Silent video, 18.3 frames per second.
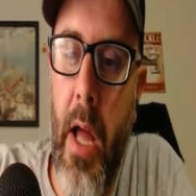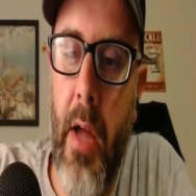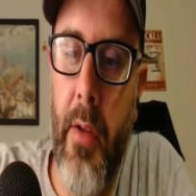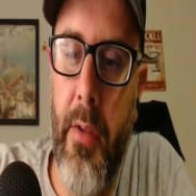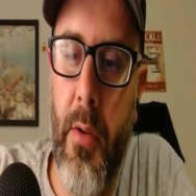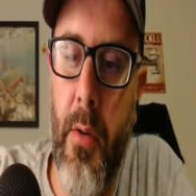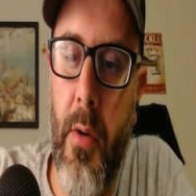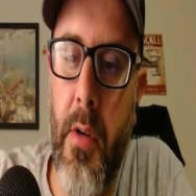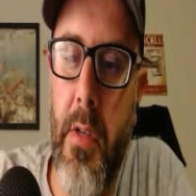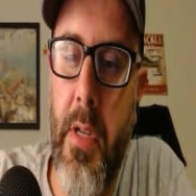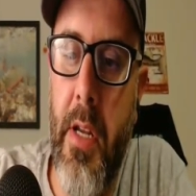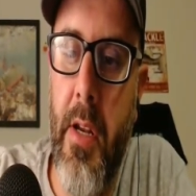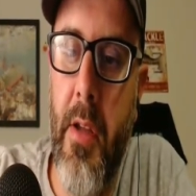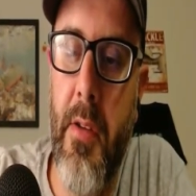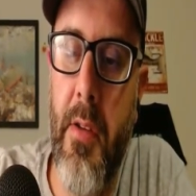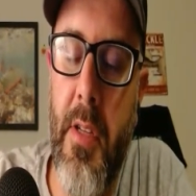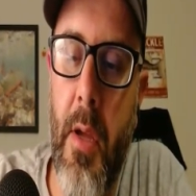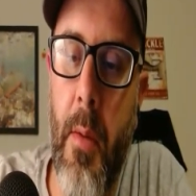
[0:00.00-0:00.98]
Outdoors. I
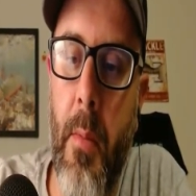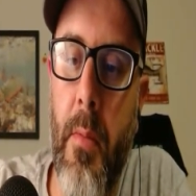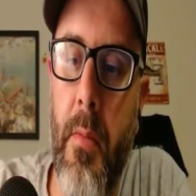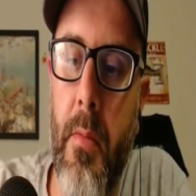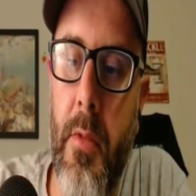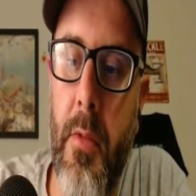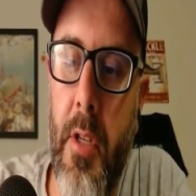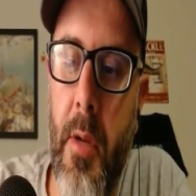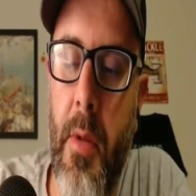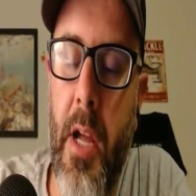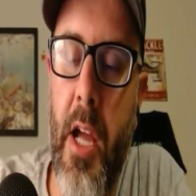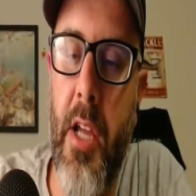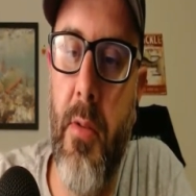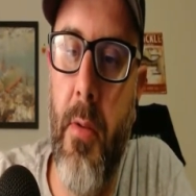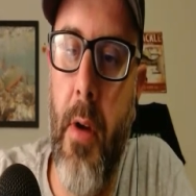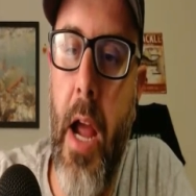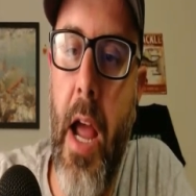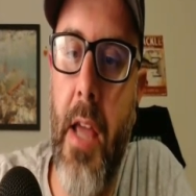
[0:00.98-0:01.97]
know some
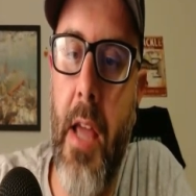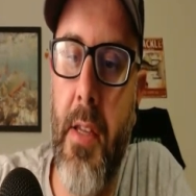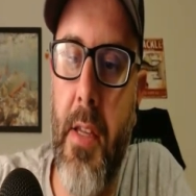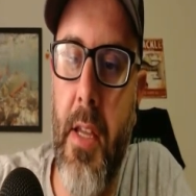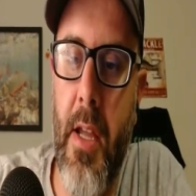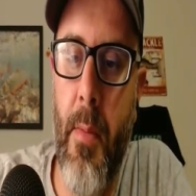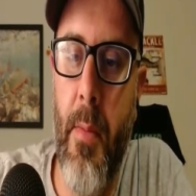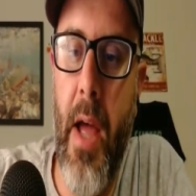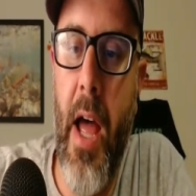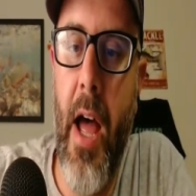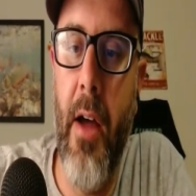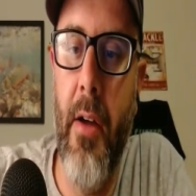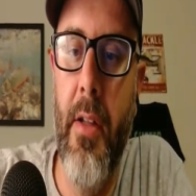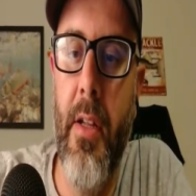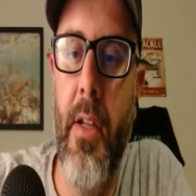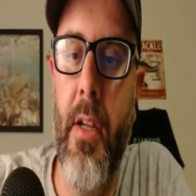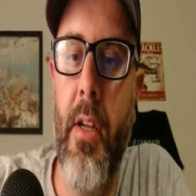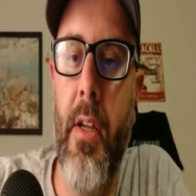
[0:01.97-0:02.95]
guys were asking
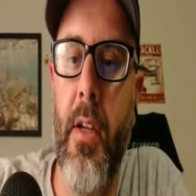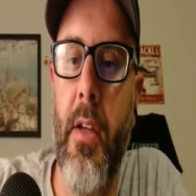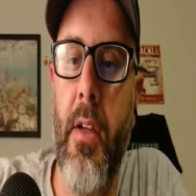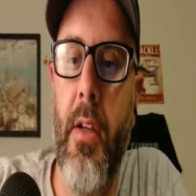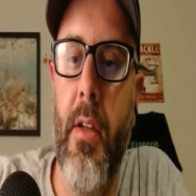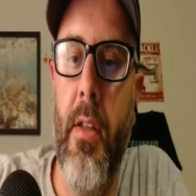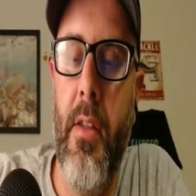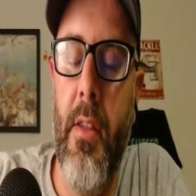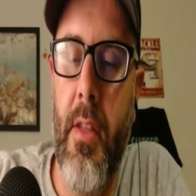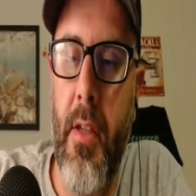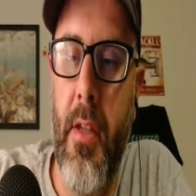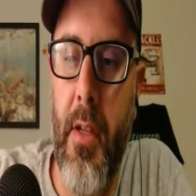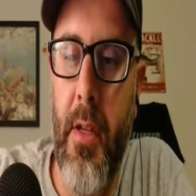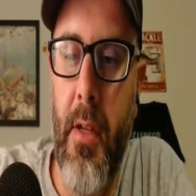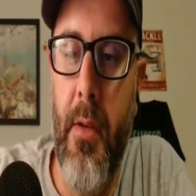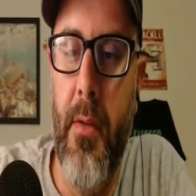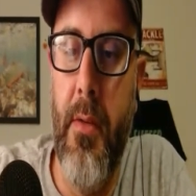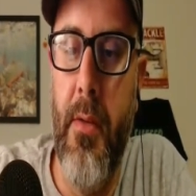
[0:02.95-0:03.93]
about
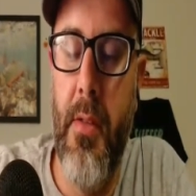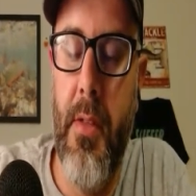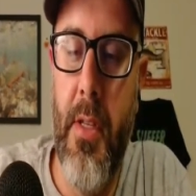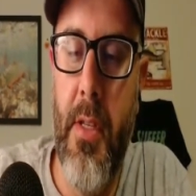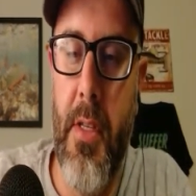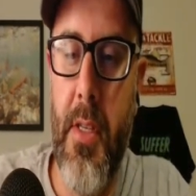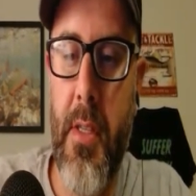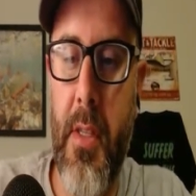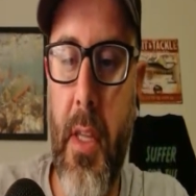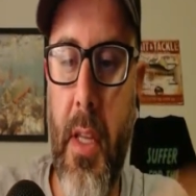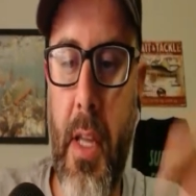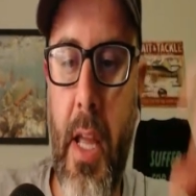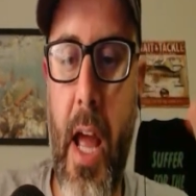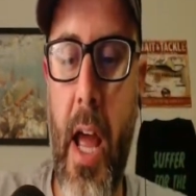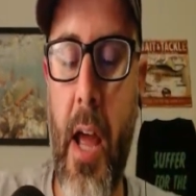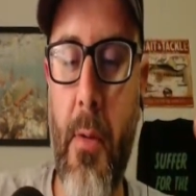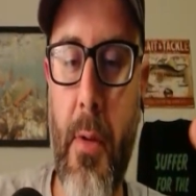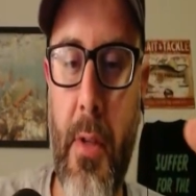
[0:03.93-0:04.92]
the
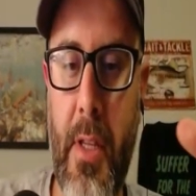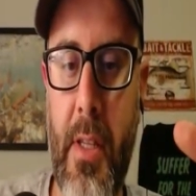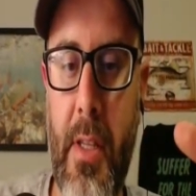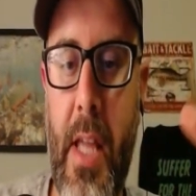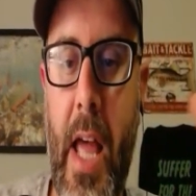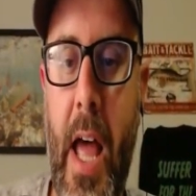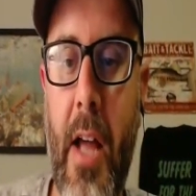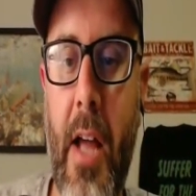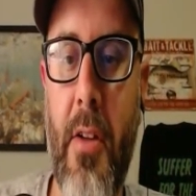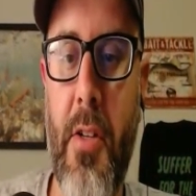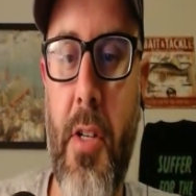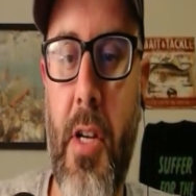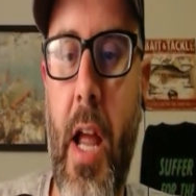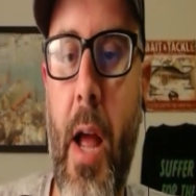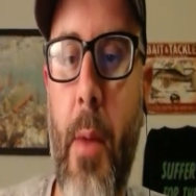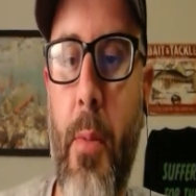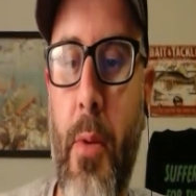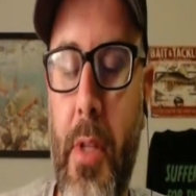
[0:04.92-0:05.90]
guy with the tackle
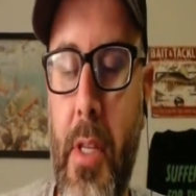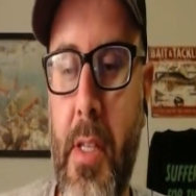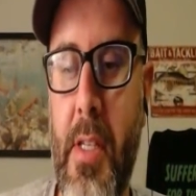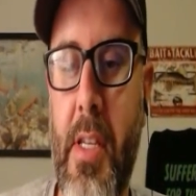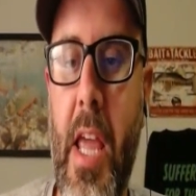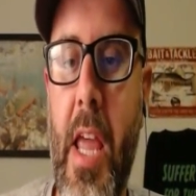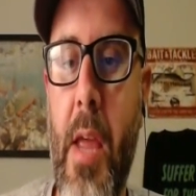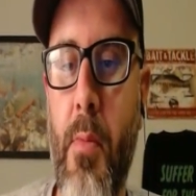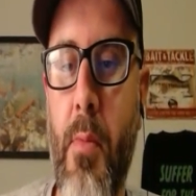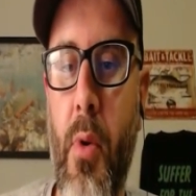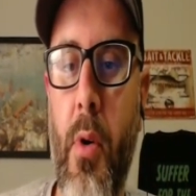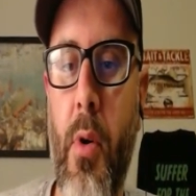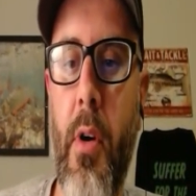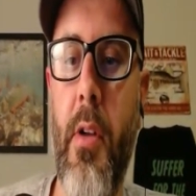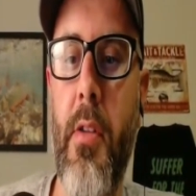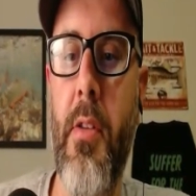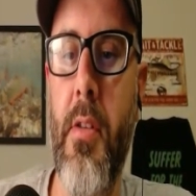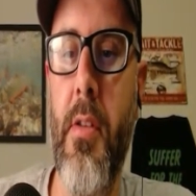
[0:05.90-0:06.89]
shop with the
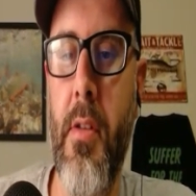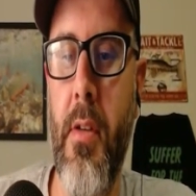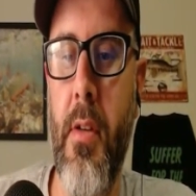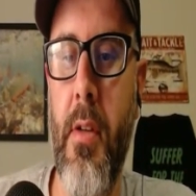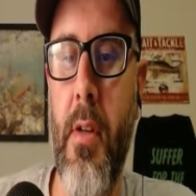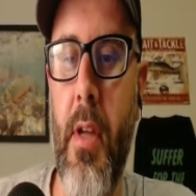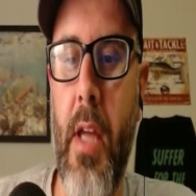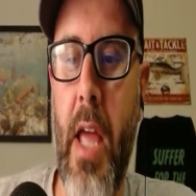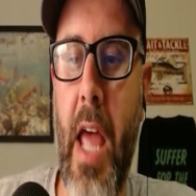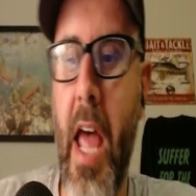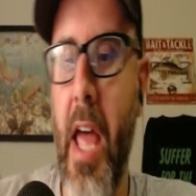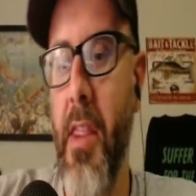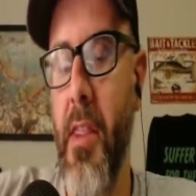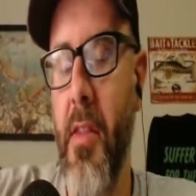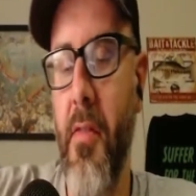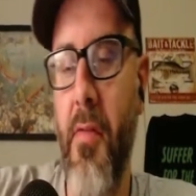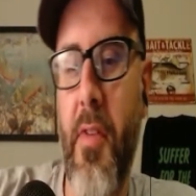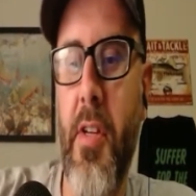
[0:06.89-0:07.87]
skateboards
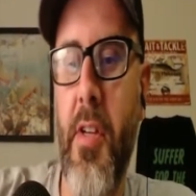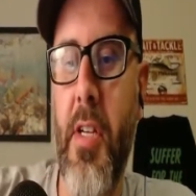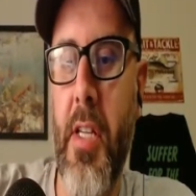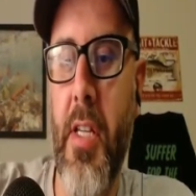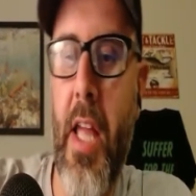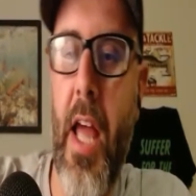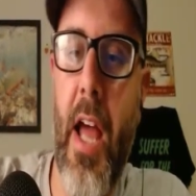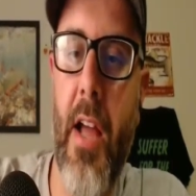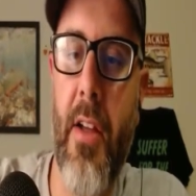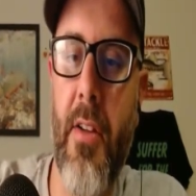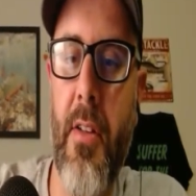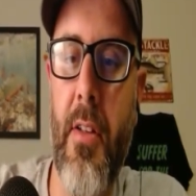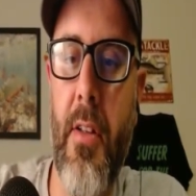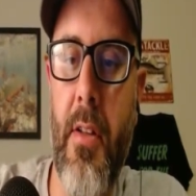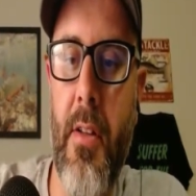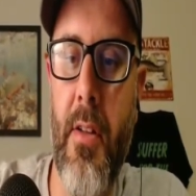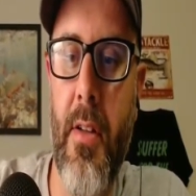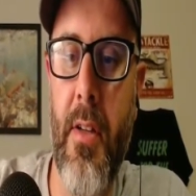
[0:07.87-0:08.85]
and the fishing
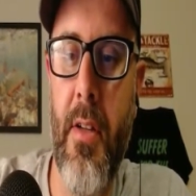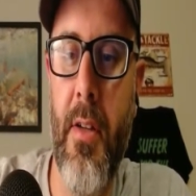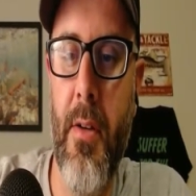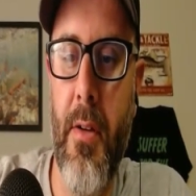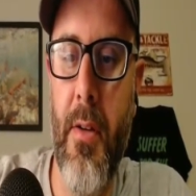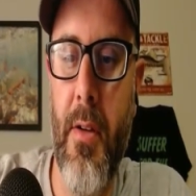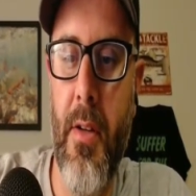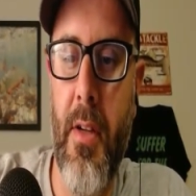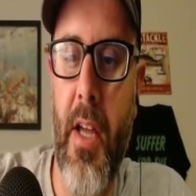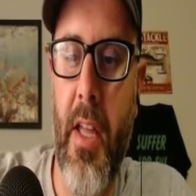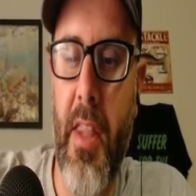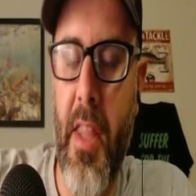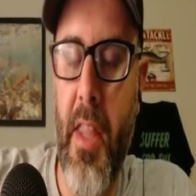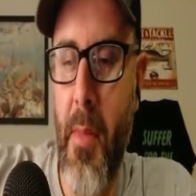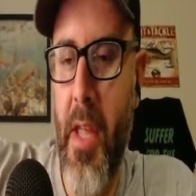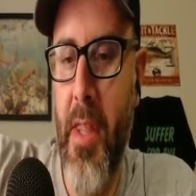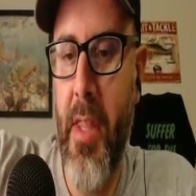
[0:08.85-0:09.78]
tackle, and he made